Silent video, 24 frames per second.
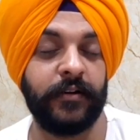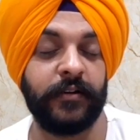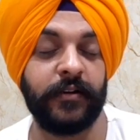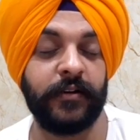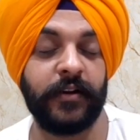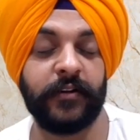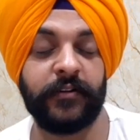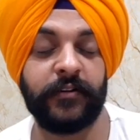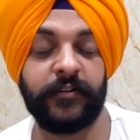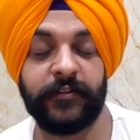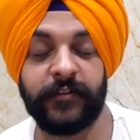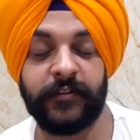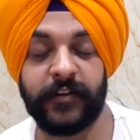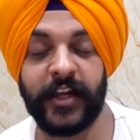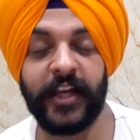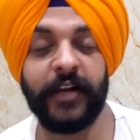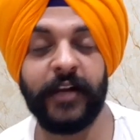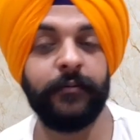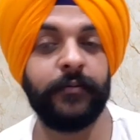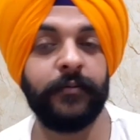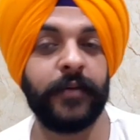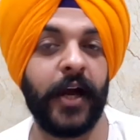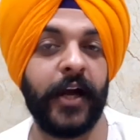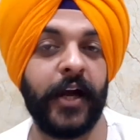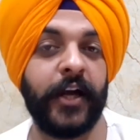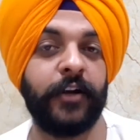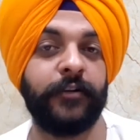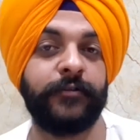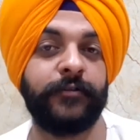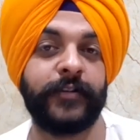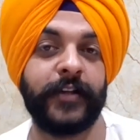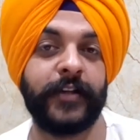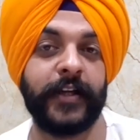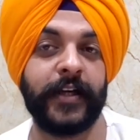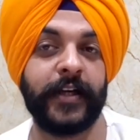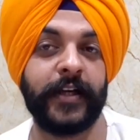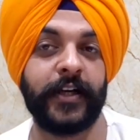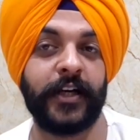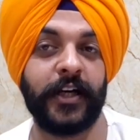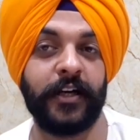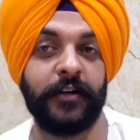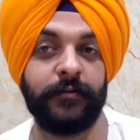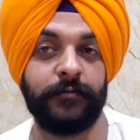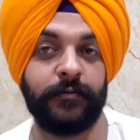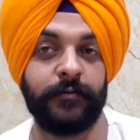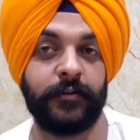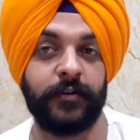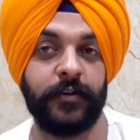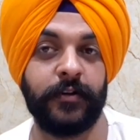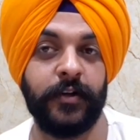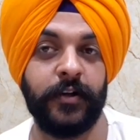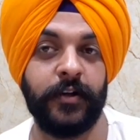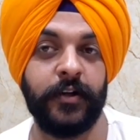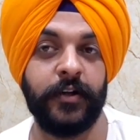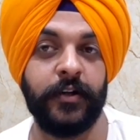the same kind of thing comes,